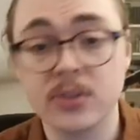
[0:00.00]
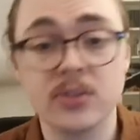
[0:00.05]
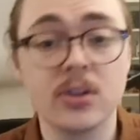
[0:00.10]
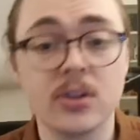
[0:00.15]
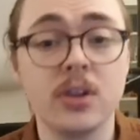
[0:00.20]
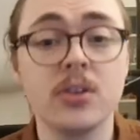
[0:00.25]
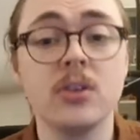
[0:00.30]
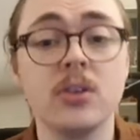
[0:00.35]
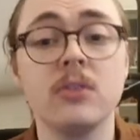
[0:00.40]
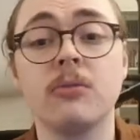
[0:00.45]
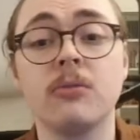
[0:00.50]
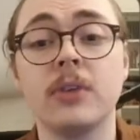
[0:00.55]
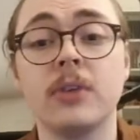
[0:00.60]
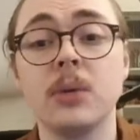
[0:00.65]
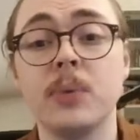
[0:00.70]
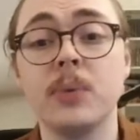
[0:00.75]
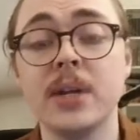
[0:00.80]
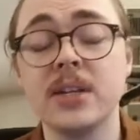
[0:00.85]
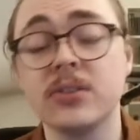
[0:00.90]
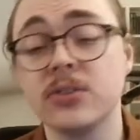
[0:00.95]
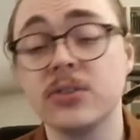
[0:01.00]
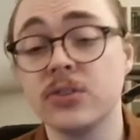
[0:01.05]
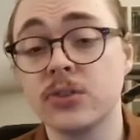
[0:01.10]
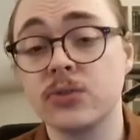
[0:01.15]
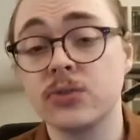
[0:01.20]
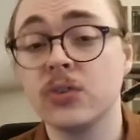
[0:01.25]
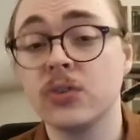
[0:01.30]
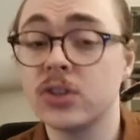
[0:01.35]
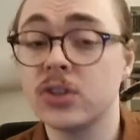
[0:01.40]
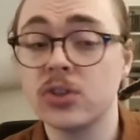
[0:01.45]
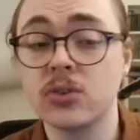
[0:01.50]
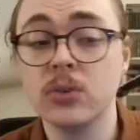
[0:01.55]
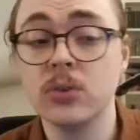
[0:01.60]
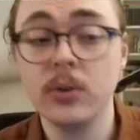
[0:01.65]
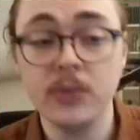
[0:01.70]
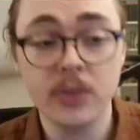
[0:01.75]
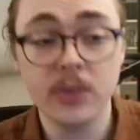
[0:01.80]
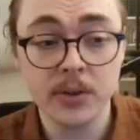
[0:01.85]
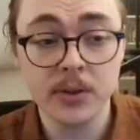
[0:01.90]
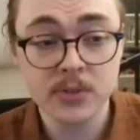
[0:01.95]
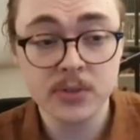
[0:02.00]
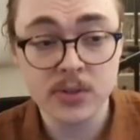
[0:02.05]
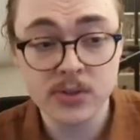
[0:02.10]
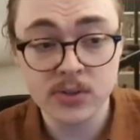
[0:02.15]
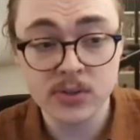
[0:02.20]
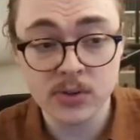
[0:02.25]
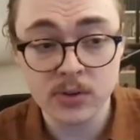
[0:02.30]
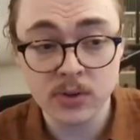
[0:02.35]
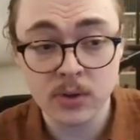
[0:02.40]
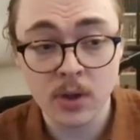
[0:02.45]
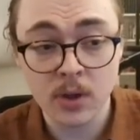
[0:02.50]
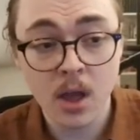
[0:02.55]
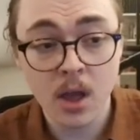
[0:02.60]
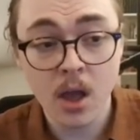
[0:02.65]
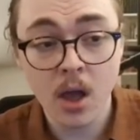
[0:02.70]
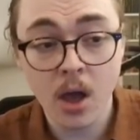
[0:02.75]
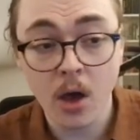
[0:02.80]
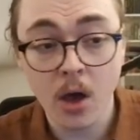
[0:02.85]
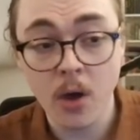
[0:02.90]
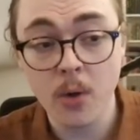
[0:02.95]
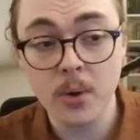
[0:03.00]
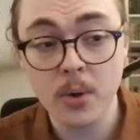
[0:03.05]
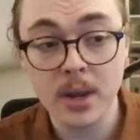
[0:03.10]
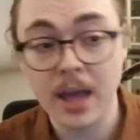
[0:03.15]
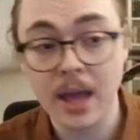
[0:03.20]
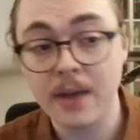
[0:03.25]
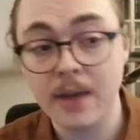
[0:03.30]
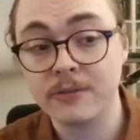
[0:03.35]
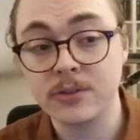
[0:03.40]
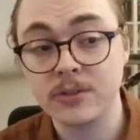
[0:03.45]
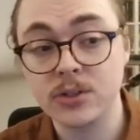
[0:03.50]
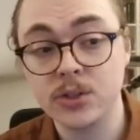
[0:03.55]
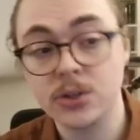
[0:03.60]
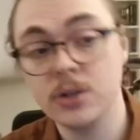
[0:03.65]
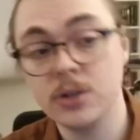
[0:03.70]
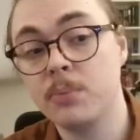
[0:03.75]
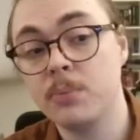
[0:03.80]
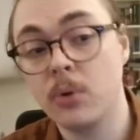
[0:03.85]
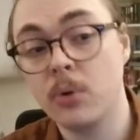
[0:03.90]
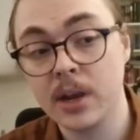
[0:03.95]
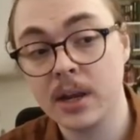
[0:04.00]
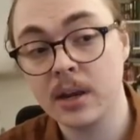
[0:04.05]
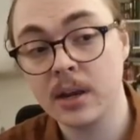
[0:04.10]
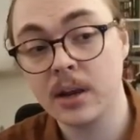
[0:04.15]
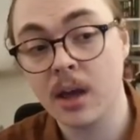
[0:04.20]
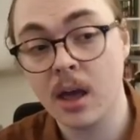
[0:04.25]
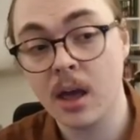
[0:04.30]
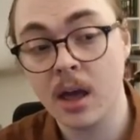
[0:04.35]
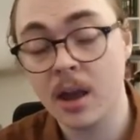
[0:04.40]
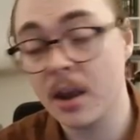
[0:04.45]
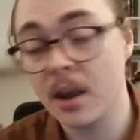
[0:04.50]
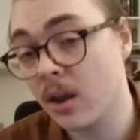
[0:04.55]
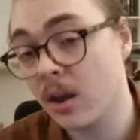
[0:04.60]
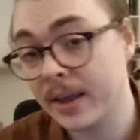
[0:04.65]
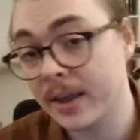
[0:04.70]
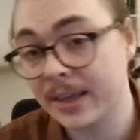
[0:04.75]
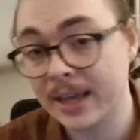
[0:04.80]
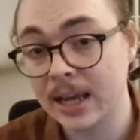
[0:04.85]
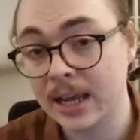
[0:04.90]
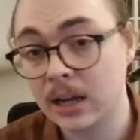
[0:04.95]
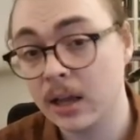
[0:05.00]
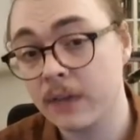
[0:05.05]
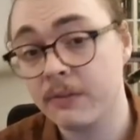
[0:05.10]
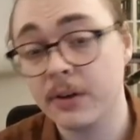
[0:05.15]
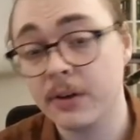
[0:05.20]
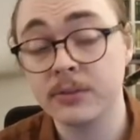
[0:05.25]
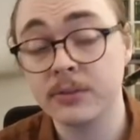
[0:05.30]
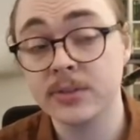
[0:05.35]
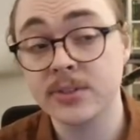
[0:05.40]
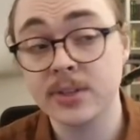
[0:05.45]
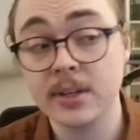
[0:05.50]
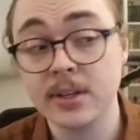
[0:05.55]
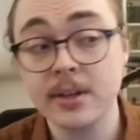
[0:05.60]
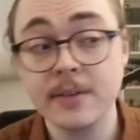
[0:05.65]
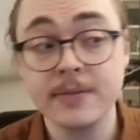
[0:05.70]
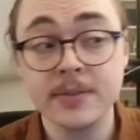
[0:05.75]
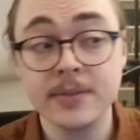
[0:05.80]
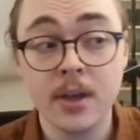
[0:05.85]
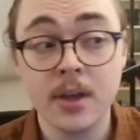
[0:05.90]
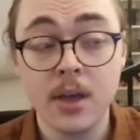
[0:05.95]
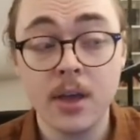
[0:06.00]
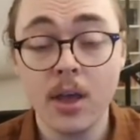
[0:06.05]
Because aren't you really weak to just traditional dots because you only have 2.9k life unreserved?